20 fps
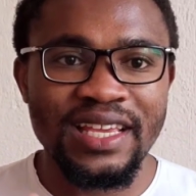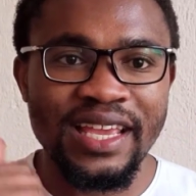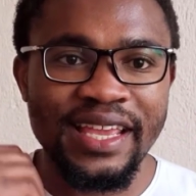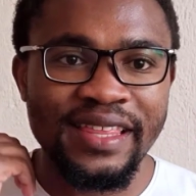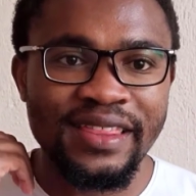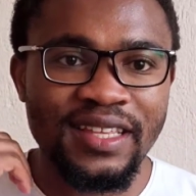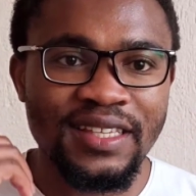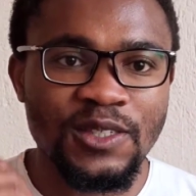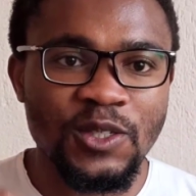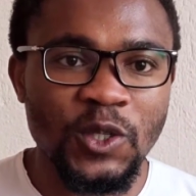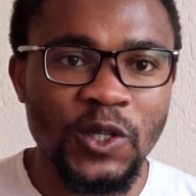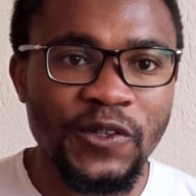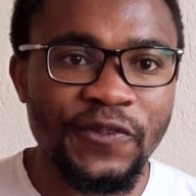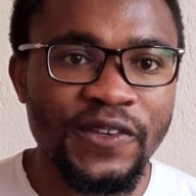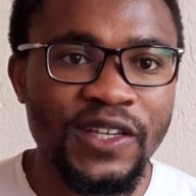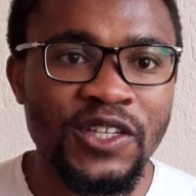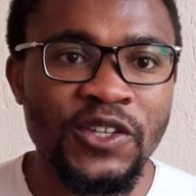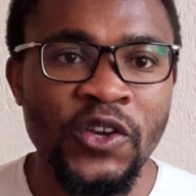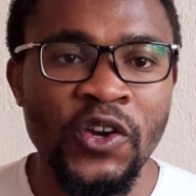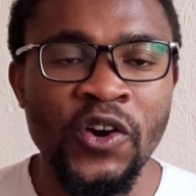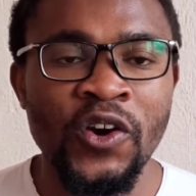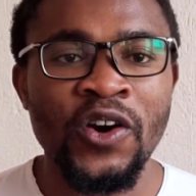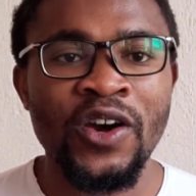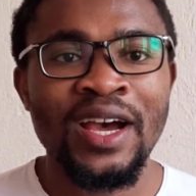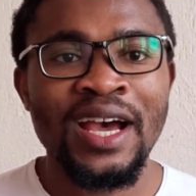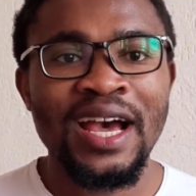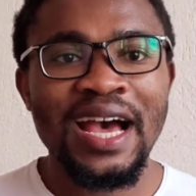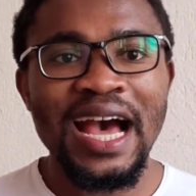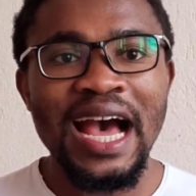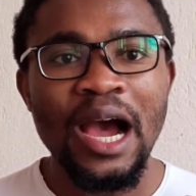In this short
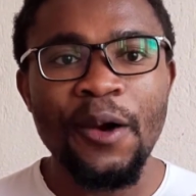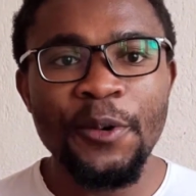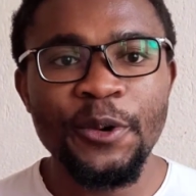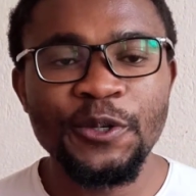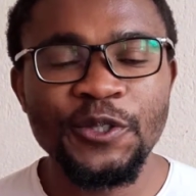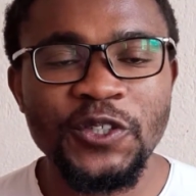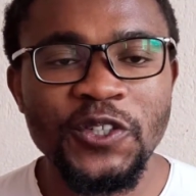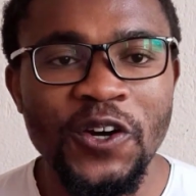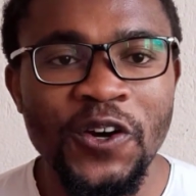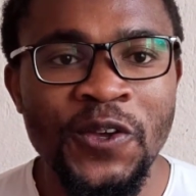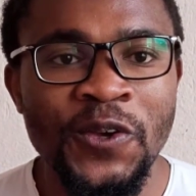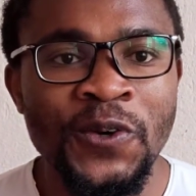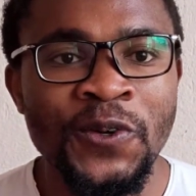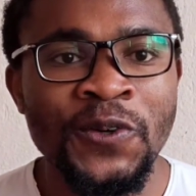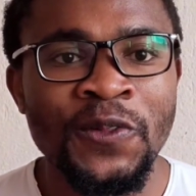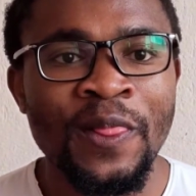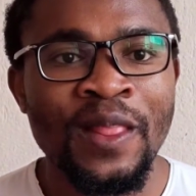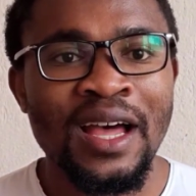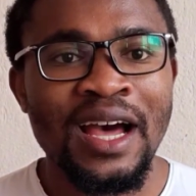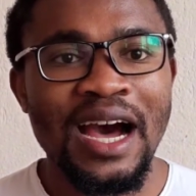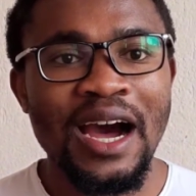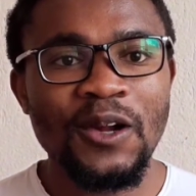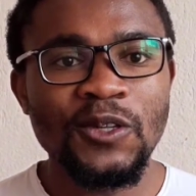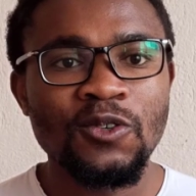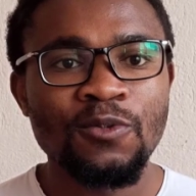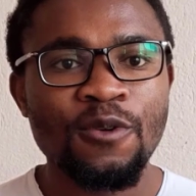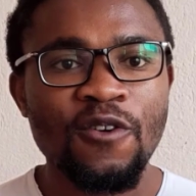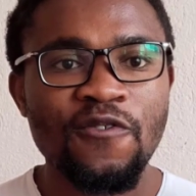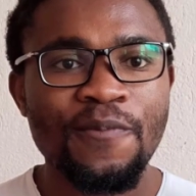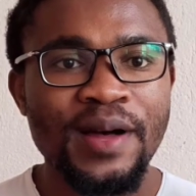video, I will show you how
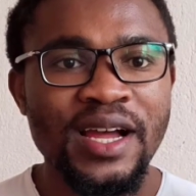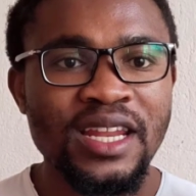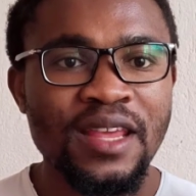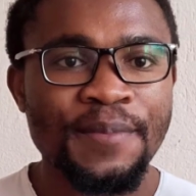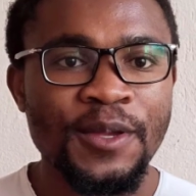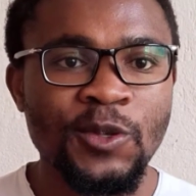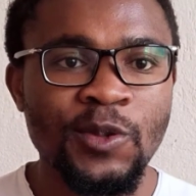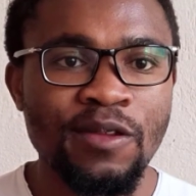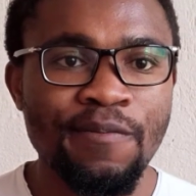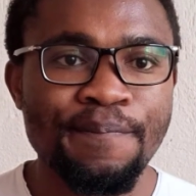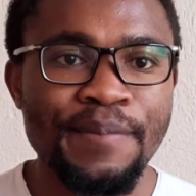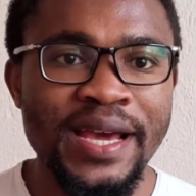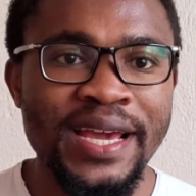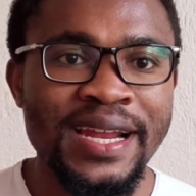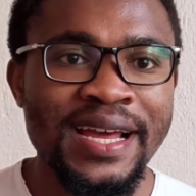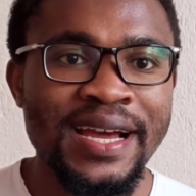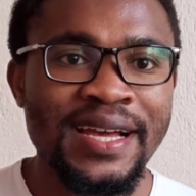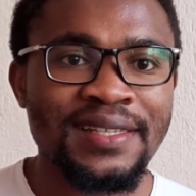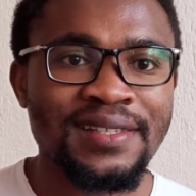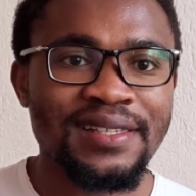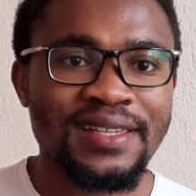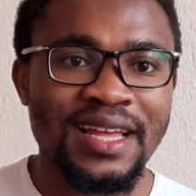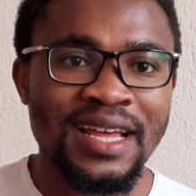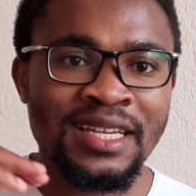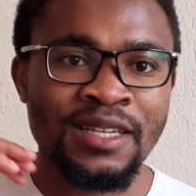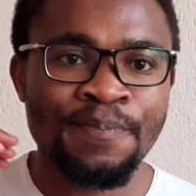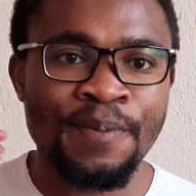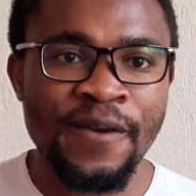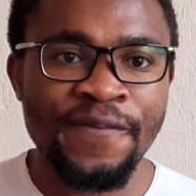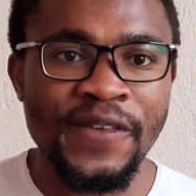to move money between Binance
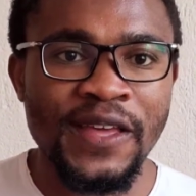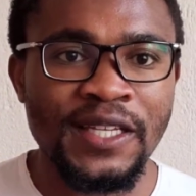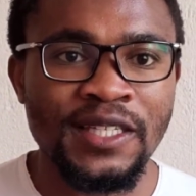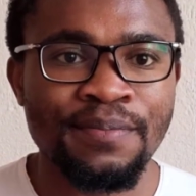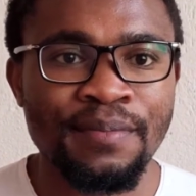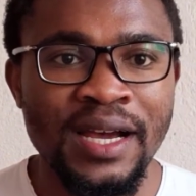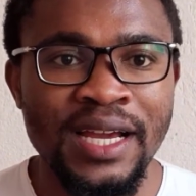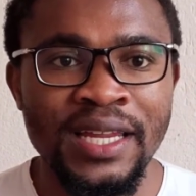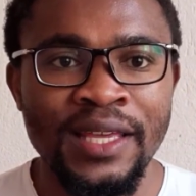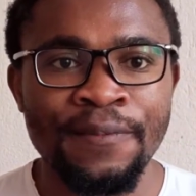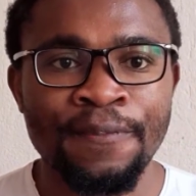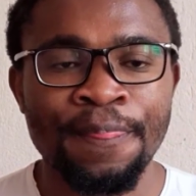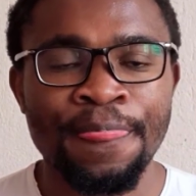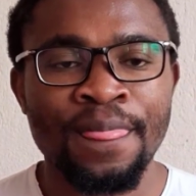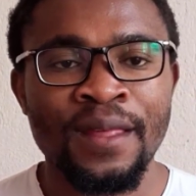and Perfect Money.